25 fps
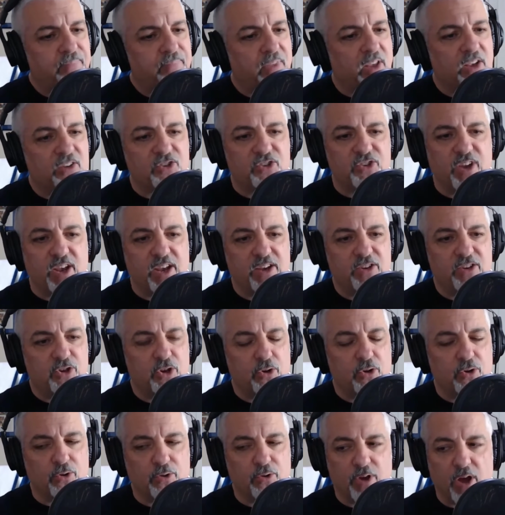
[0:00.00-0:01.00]
Stay
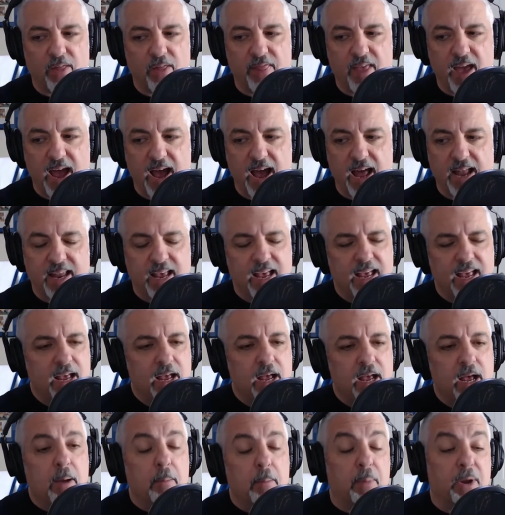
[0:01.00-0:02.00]
tuned on that.
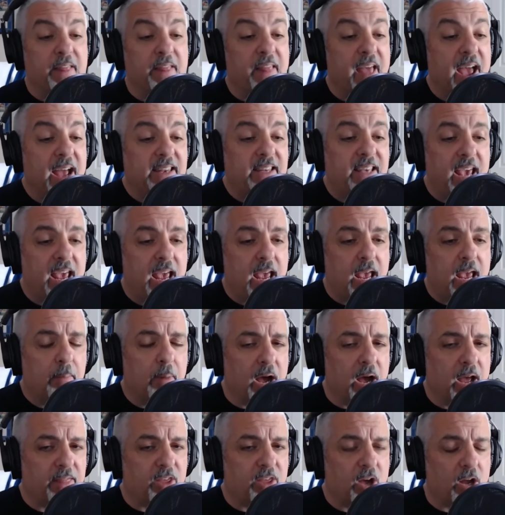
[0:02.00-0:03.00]
But in that game,
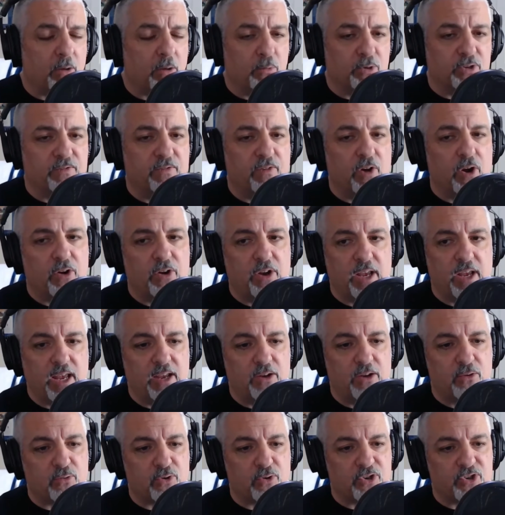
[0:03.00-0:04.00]
I thought it was very
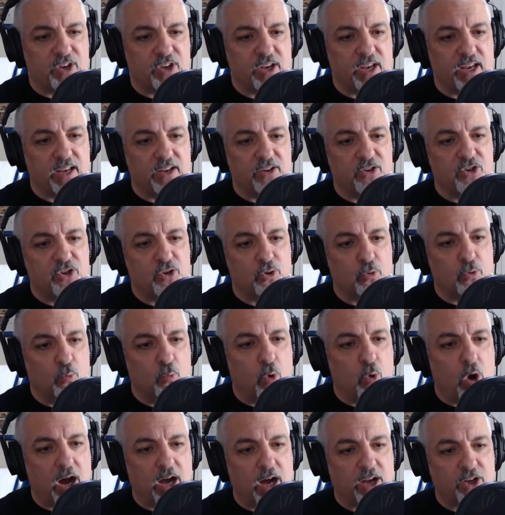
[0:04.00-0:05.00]
interesting to
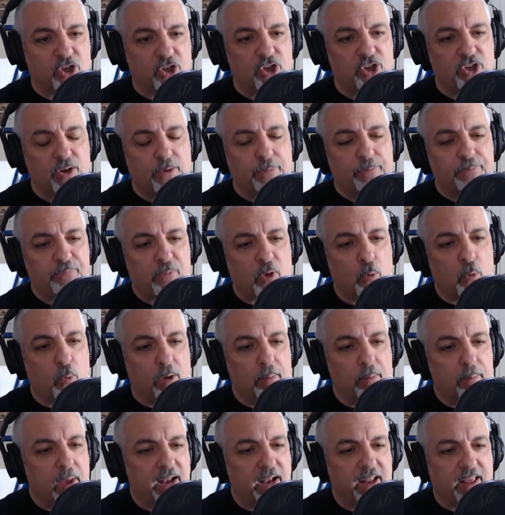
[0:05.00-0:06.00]
watch what
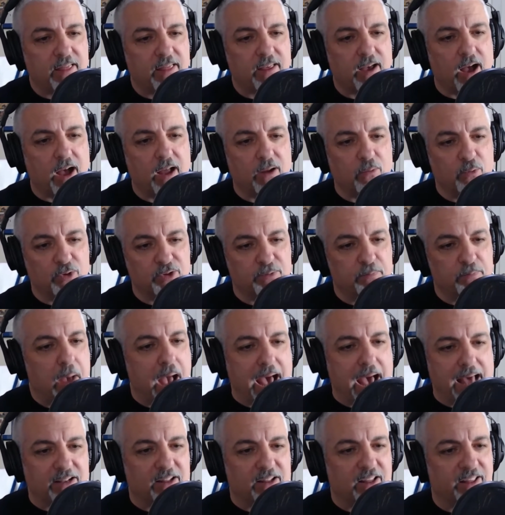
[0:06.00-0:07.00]
many thought was
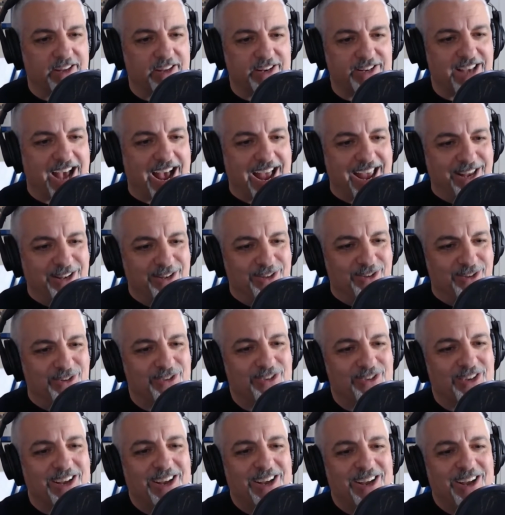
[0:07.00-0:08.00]
Battle of the
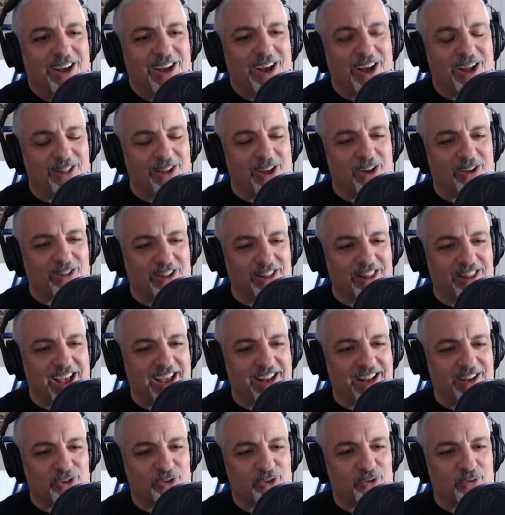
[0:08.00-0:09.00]
Titans along the line
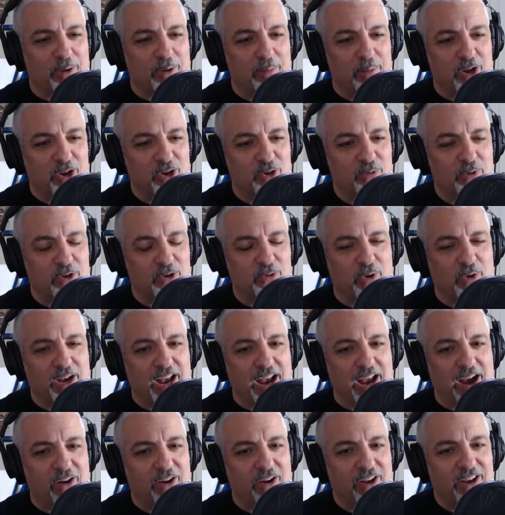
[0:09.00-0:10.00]
of scrimmage between
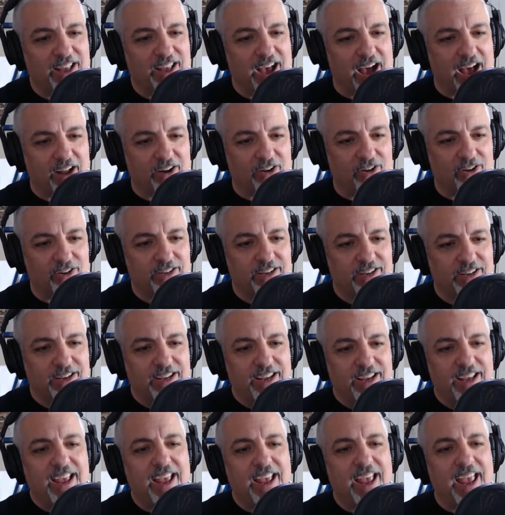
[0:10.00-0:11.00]
Aaron Donald
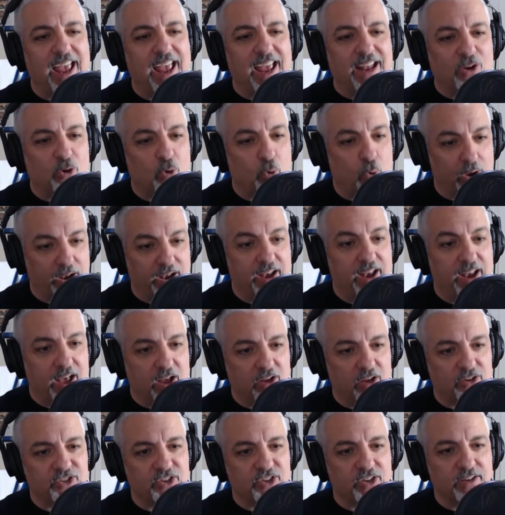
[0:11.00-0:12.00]
and Quentin
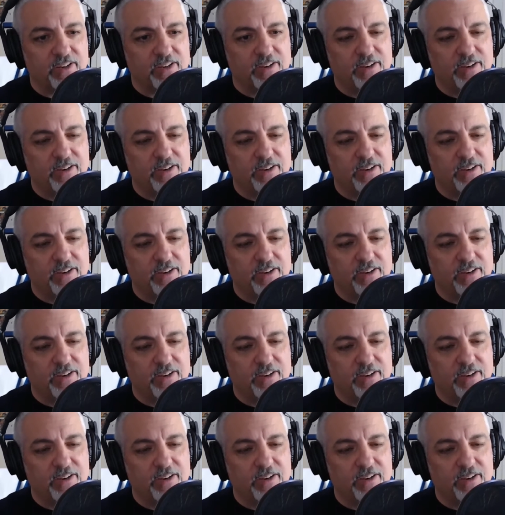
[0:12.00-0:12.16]
Nelson.